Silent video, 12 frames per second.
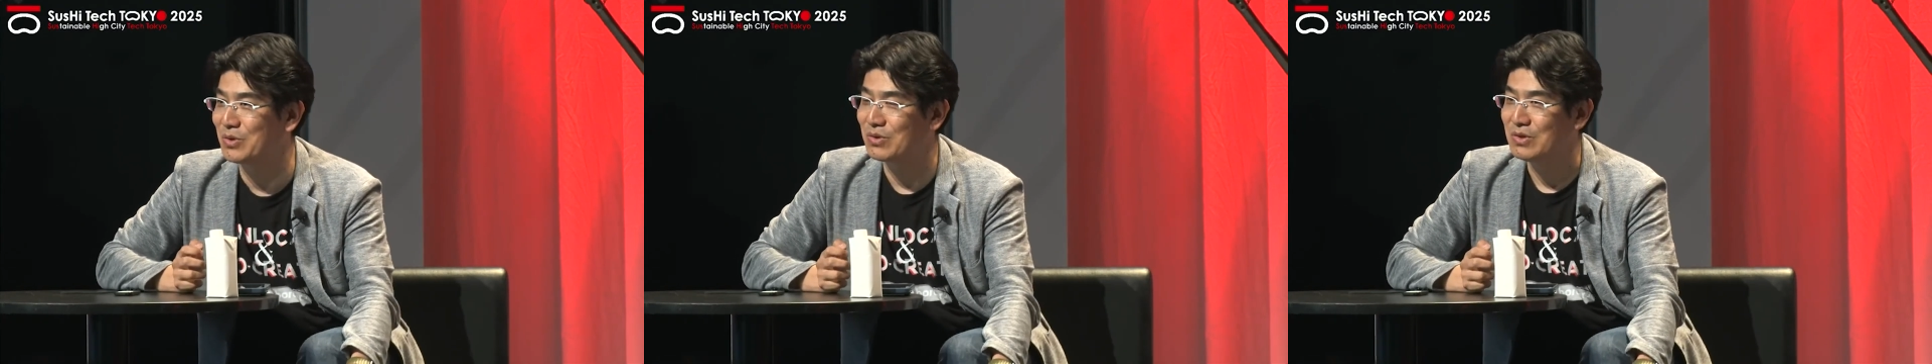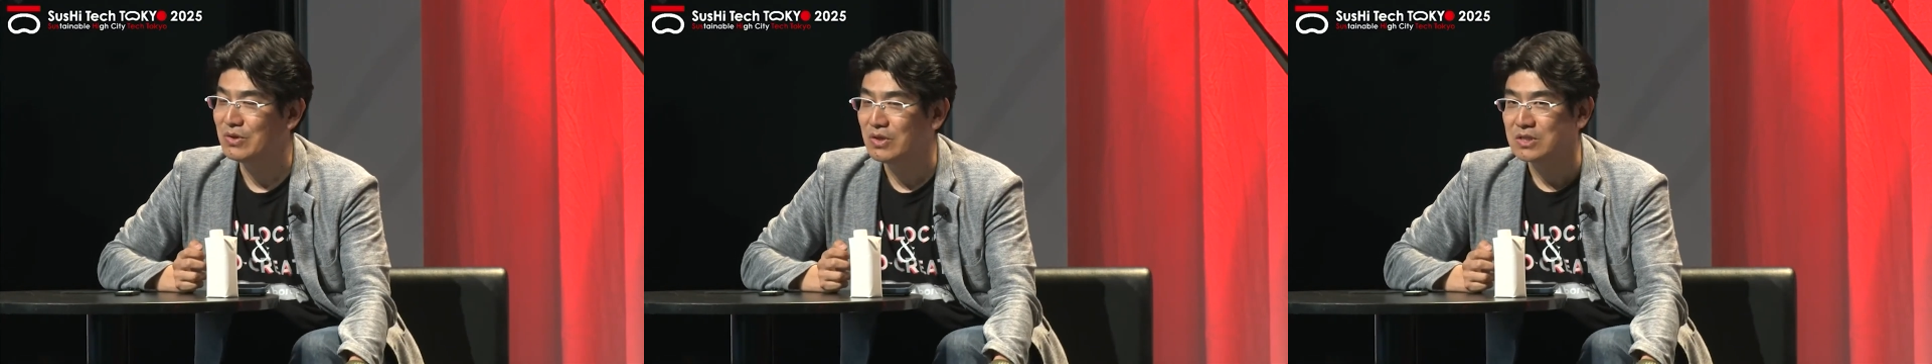
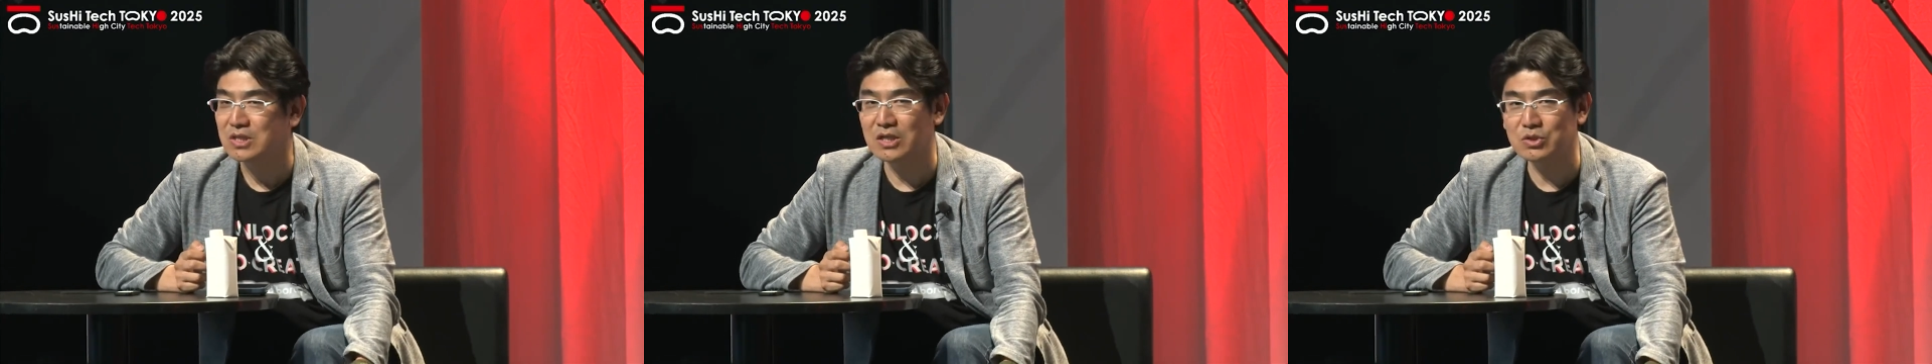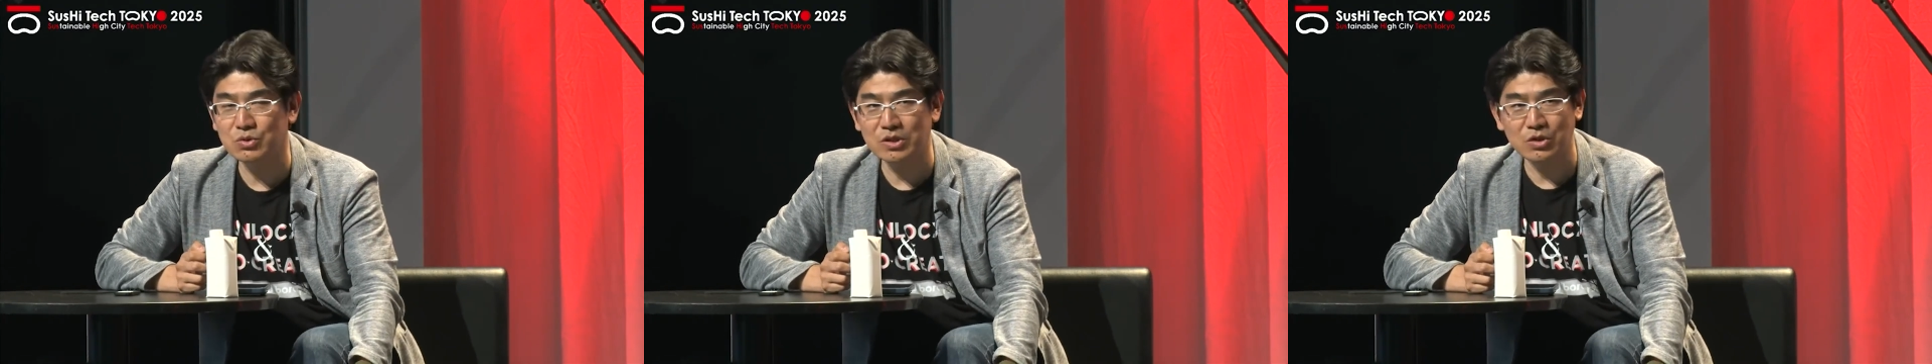all of a
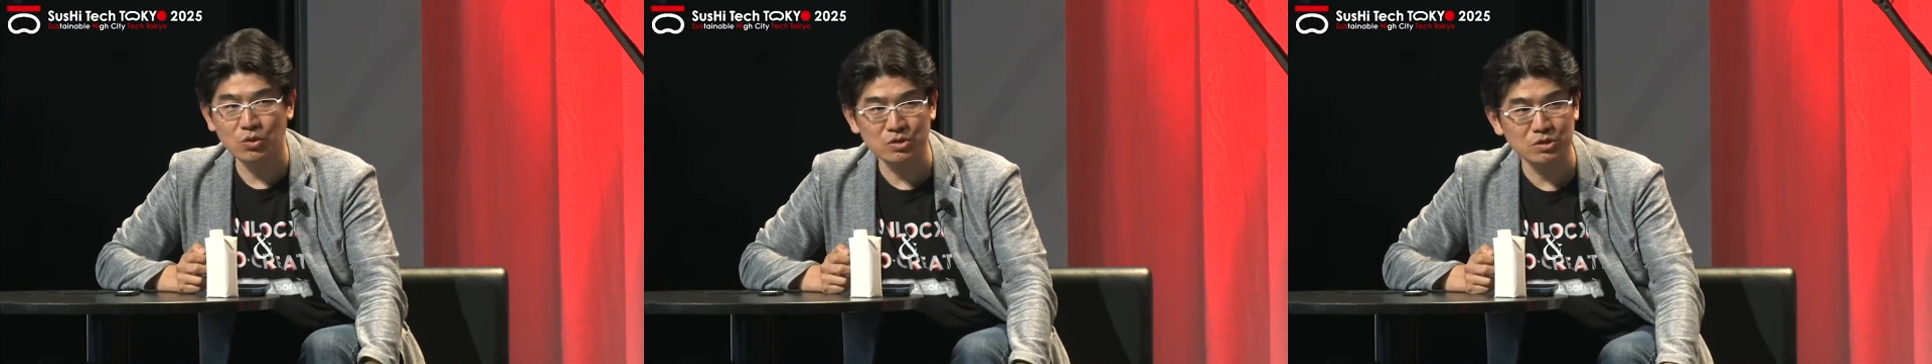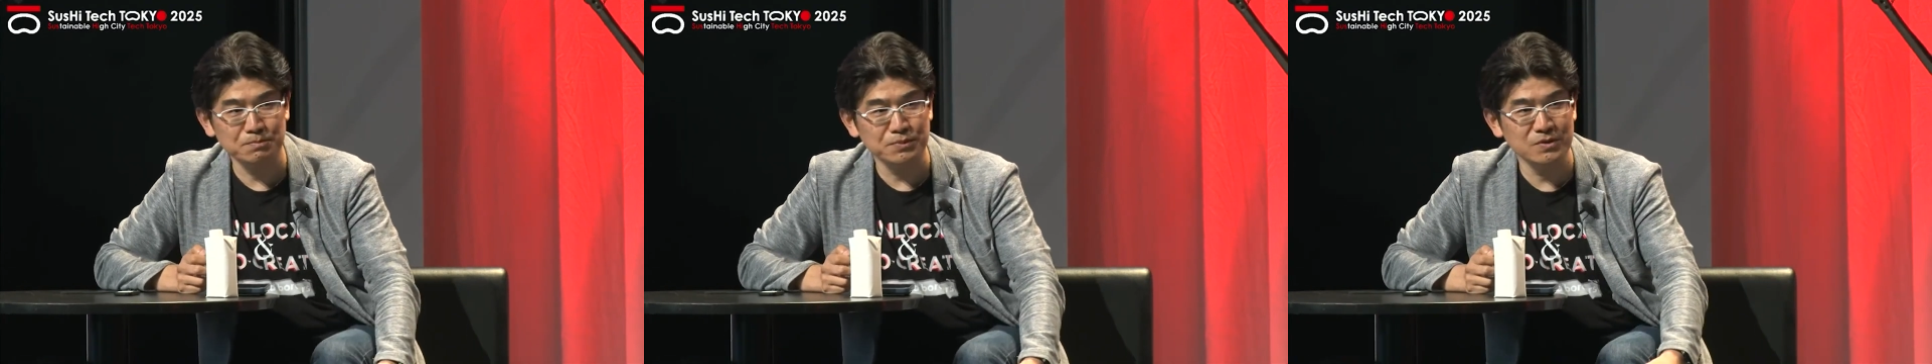sudden it starts to
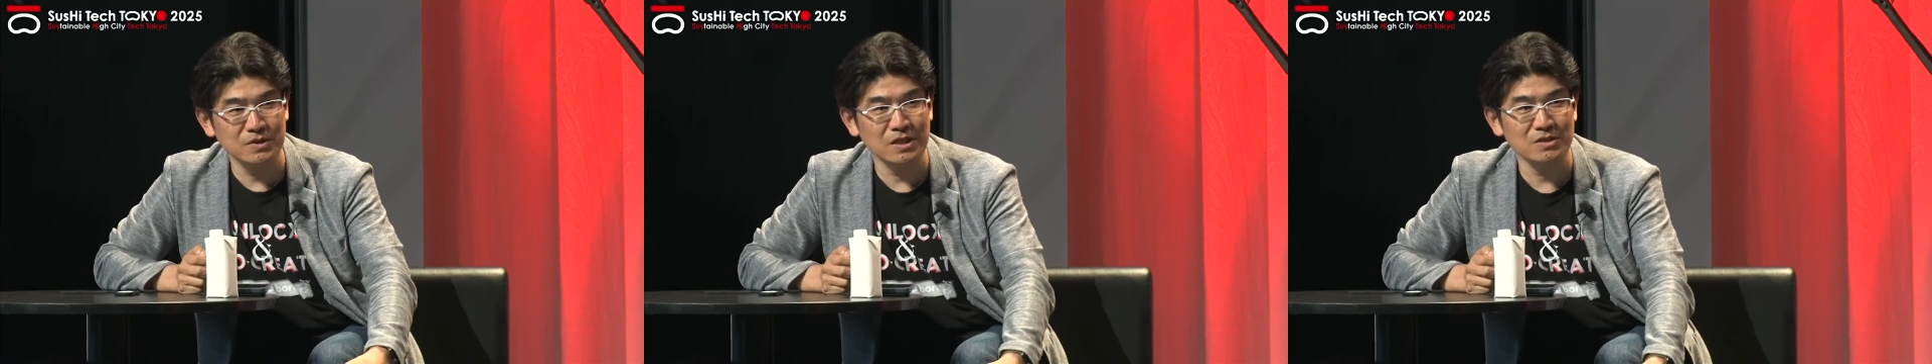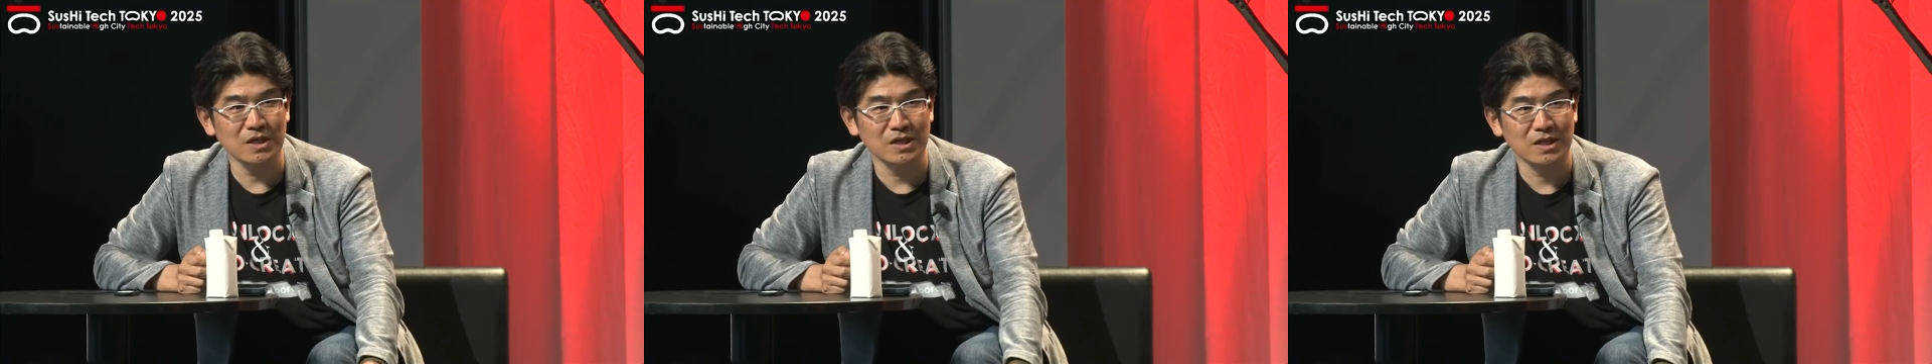make sense.